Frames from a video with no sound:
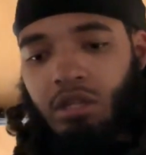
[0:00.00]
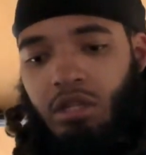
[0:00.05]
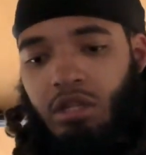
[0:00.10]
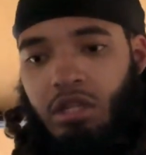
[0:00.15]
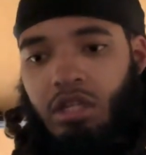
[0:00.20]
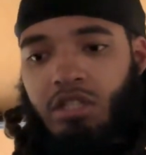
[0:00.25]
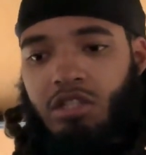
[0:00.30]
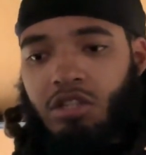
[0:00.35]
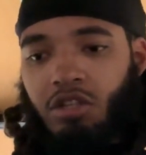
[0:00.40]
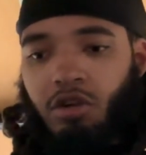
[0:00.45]

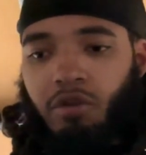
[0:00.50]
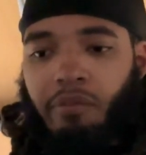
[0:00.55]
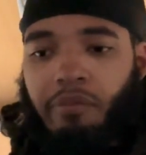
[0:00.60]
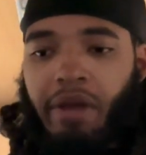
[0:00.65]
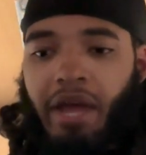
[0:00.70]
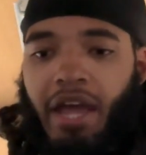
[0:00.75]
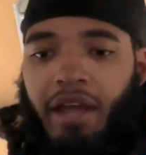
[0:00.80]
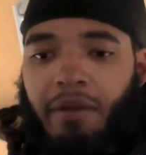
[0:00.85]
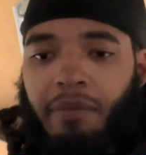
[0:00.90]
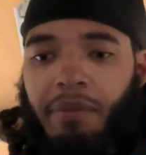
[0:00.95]
This little
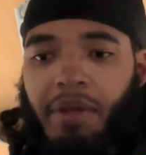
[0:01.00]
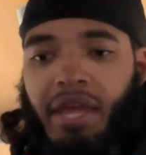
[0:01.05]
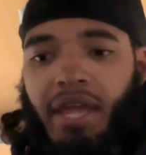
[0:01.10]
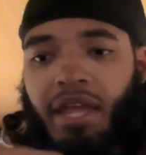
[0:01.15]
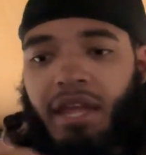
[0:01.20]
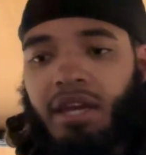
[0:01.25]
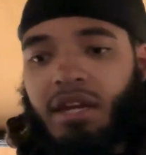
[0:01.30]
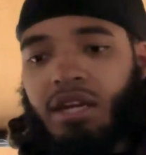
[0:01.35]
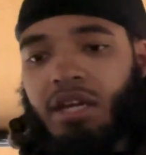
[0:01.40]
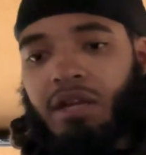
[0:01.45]
back
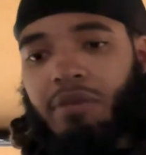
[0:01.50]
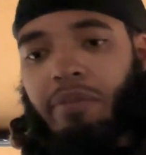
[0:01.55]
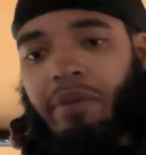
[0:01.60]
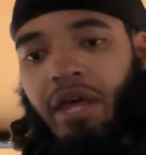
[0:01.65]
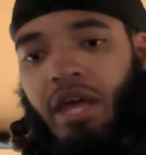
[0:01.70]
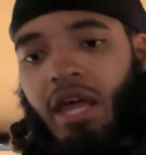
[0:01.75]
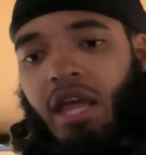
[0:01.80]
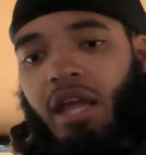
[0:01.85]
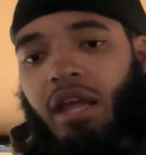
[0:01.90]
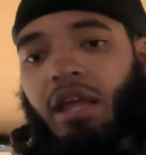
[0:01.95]
pad in the
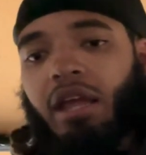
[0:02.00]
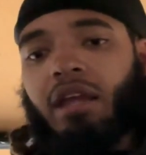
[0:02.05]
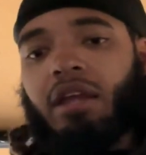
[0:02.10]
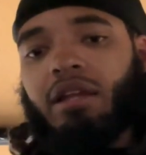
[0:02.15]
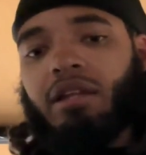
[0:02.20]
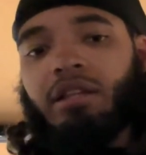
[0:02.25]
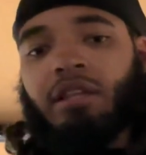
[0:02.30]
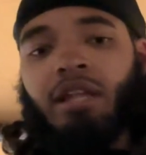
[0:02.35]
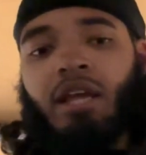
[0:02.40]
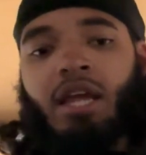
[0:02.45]
back.
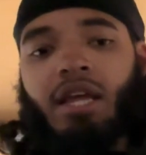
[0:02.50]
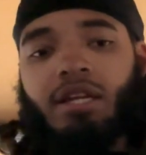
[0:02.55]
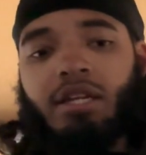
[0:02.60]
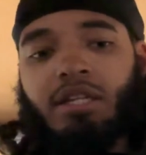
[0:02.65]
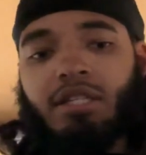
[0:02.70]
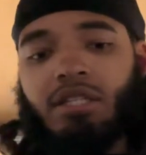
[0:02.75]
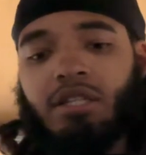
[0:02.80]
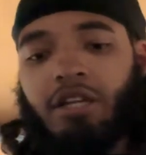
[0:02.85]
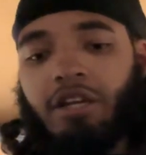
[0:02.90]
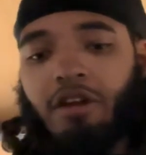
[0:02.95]
That
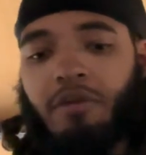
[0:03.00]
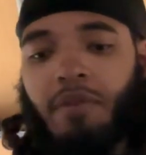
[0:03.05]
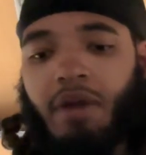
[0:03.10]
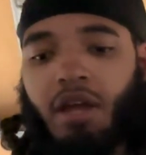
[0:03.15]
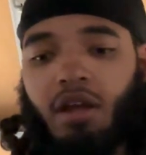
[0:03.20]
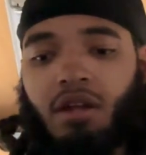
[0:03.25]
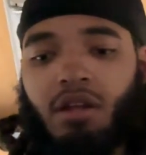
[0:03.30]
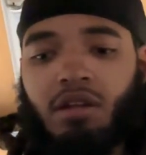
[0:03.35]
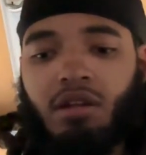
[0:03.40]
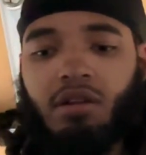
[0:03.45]
doesn't come
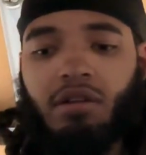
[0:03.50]
out.